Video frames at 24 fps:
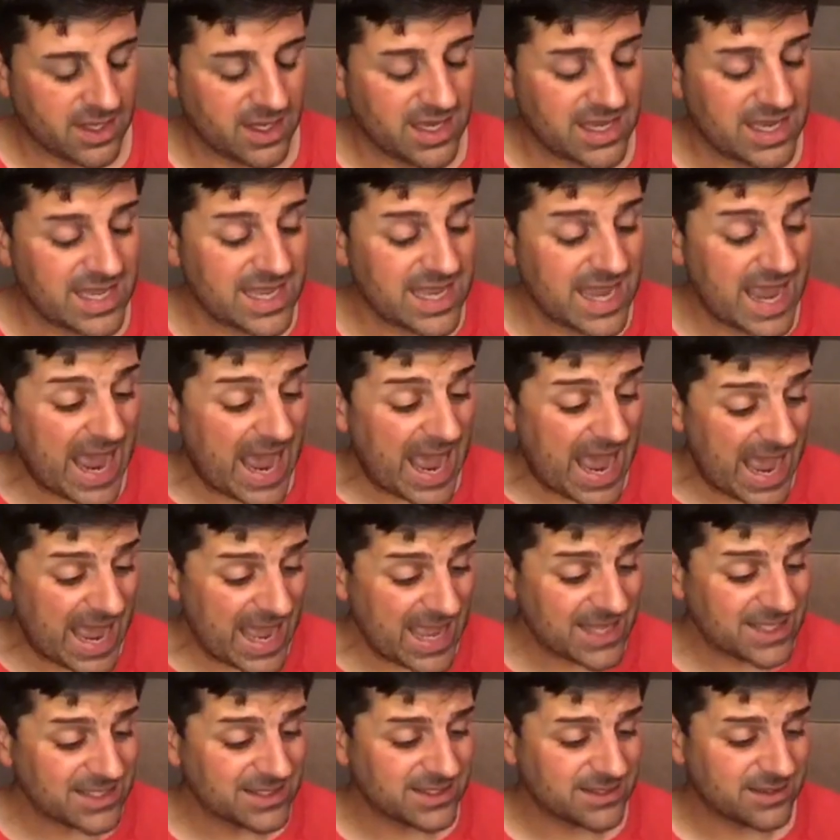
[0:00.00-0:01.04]
"He
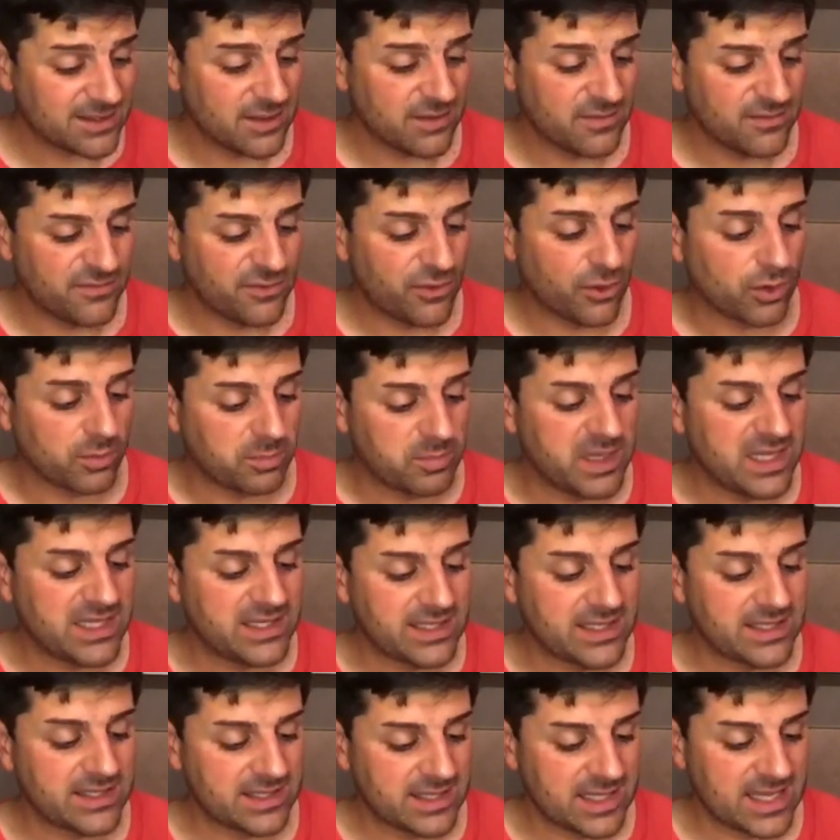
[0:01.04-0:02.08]
has
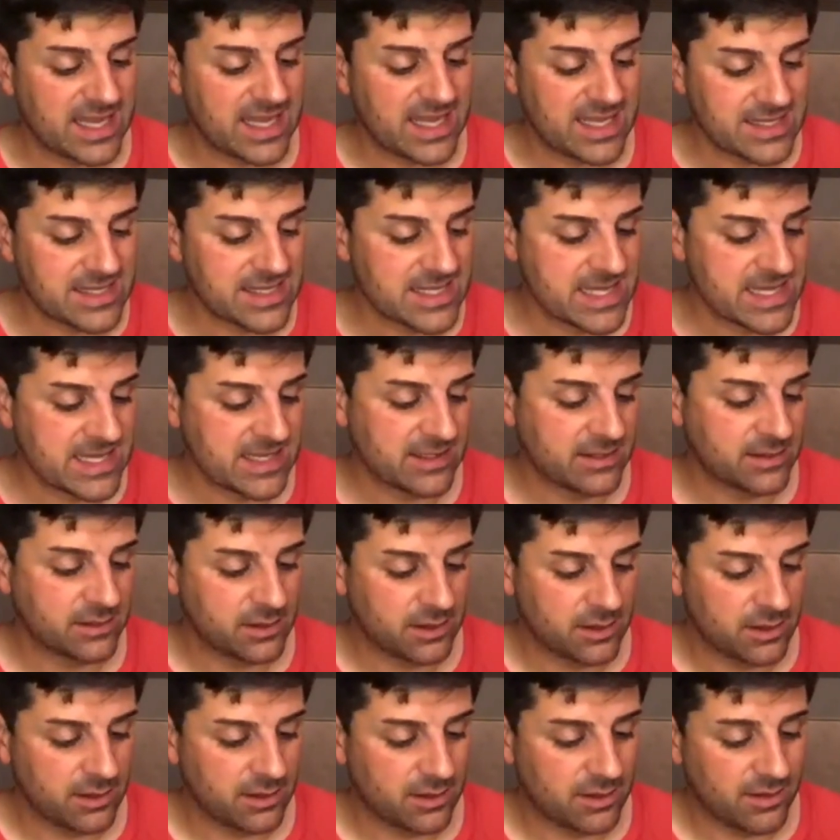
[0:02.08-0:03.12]
forbidden in.
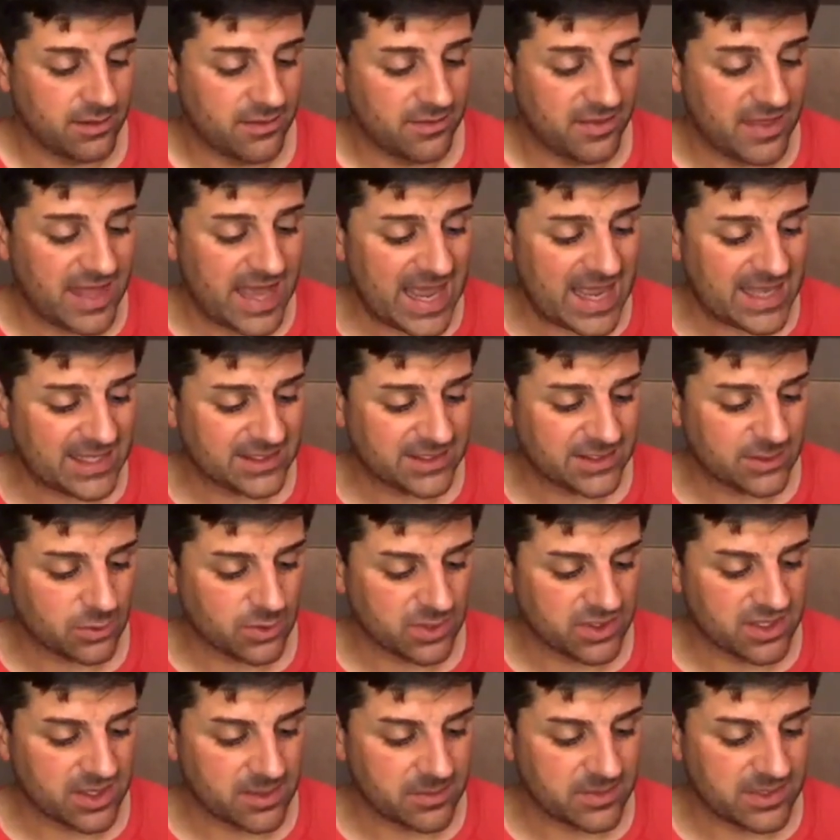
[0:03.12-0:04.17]
That's
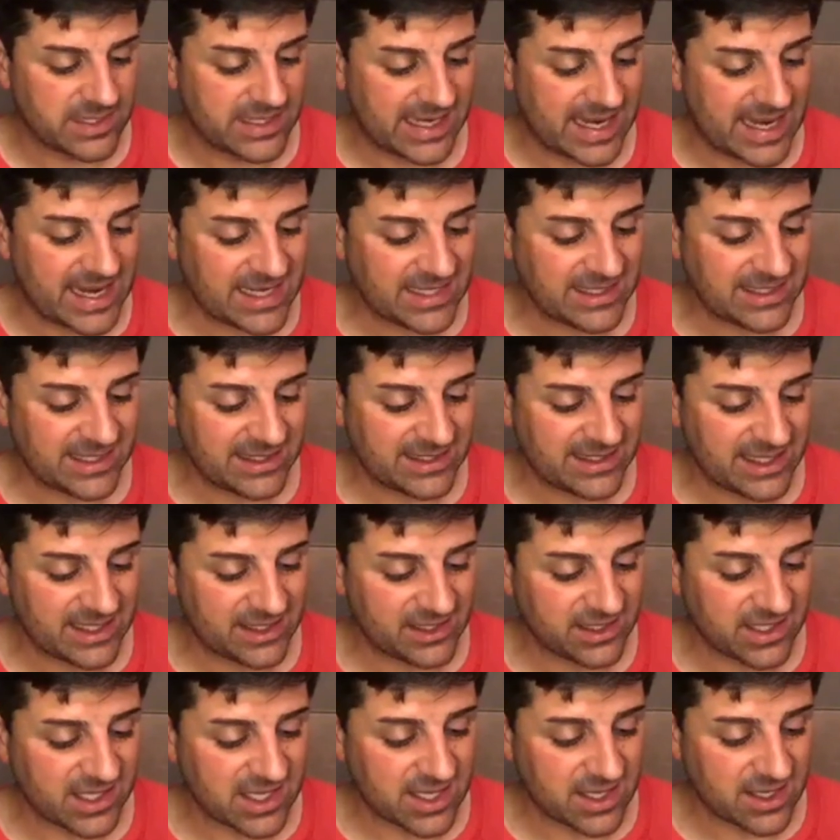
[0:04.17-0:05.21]
what I'm trying to
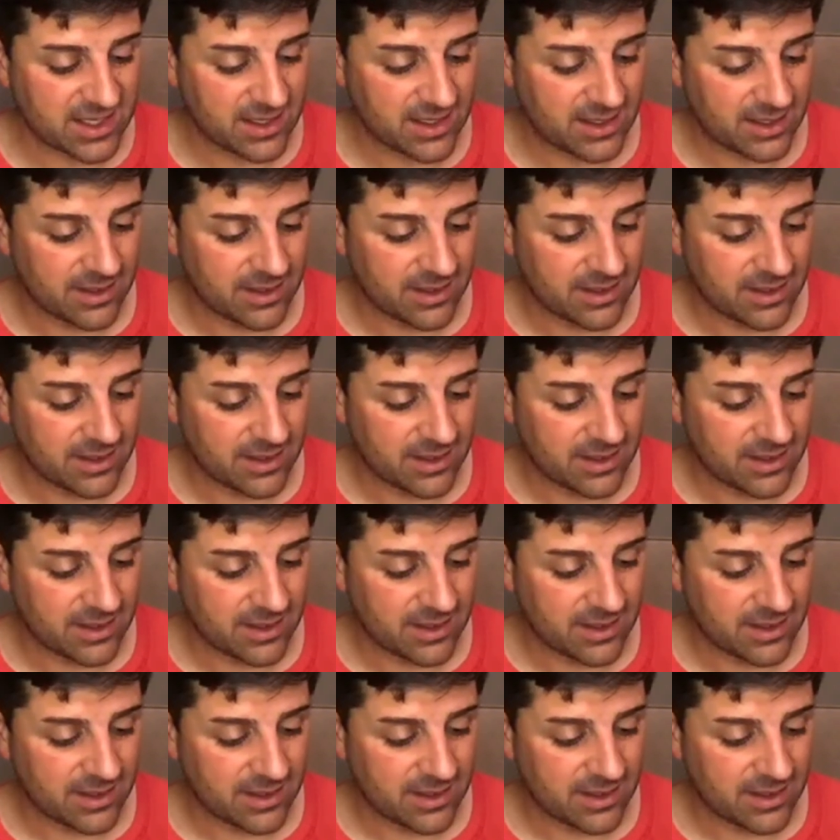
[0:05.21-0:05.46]
tell ye."